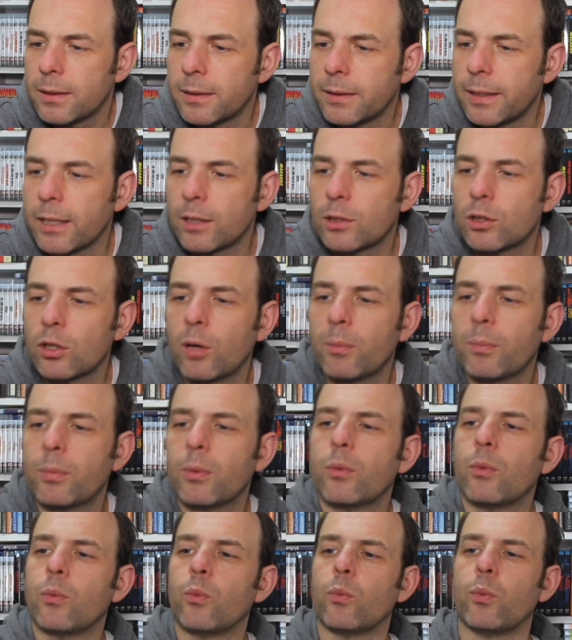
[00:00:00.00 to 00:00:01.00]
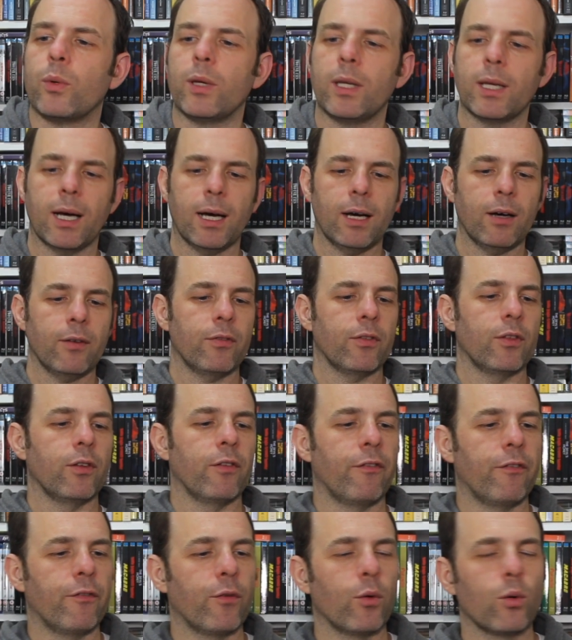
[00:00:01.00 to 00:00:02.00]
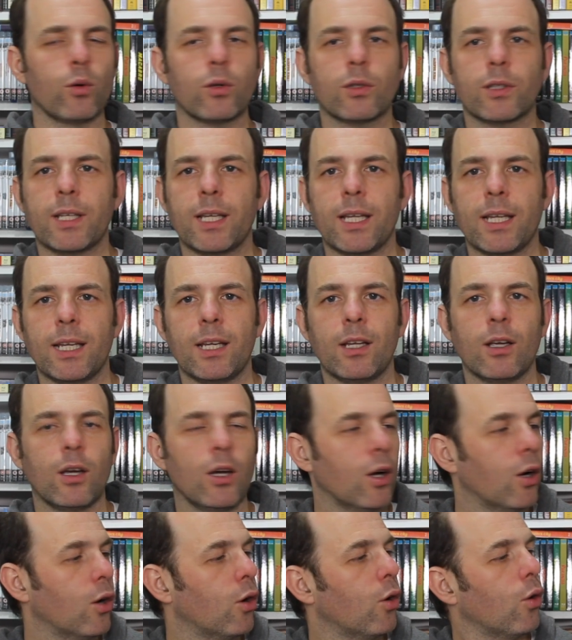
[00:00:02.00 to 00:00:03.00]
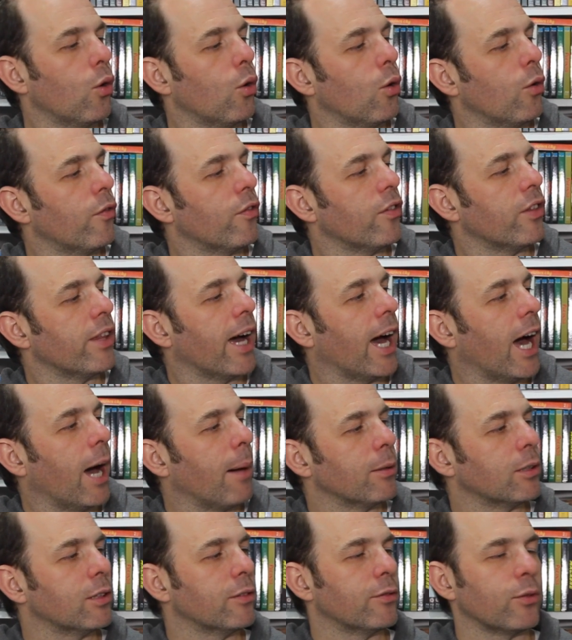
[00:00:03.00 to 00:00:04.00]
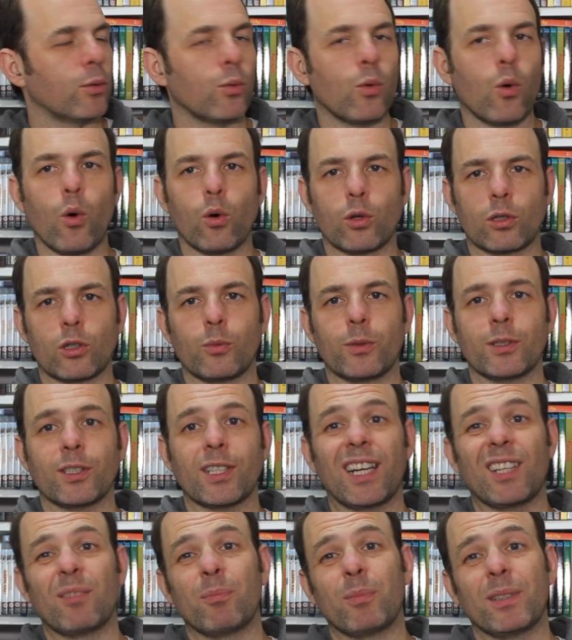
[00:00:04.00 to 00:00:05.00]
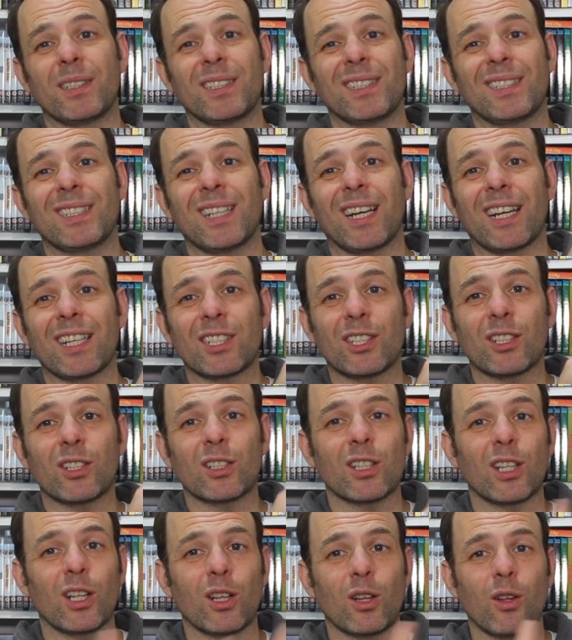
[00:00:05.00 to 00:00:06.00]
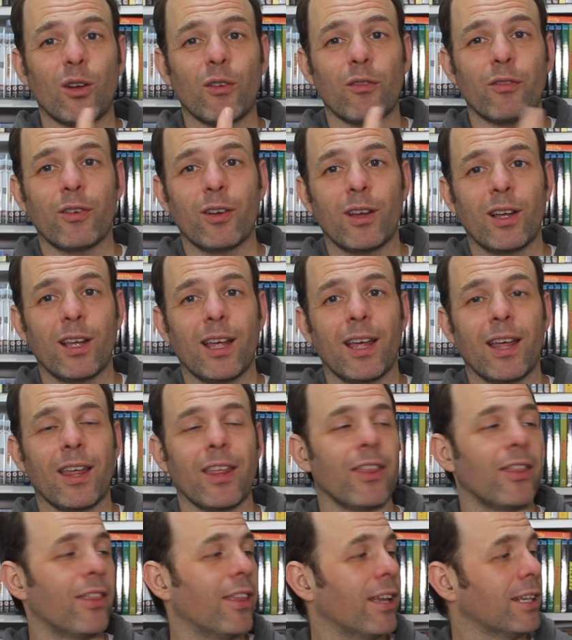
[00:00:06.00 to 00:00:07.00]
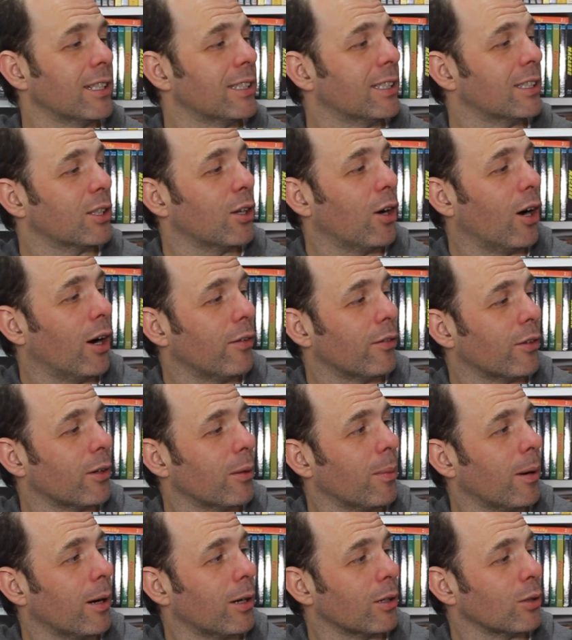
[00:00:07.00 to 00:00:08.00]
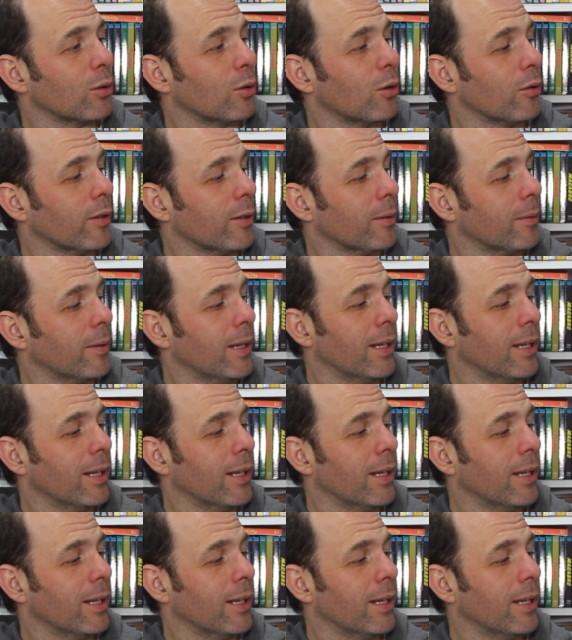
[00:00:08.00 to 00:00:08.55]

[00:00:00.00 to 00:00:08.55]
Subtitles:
Next up, we have the 4K of the Amityville Horror, which I particularly love this cover part of it.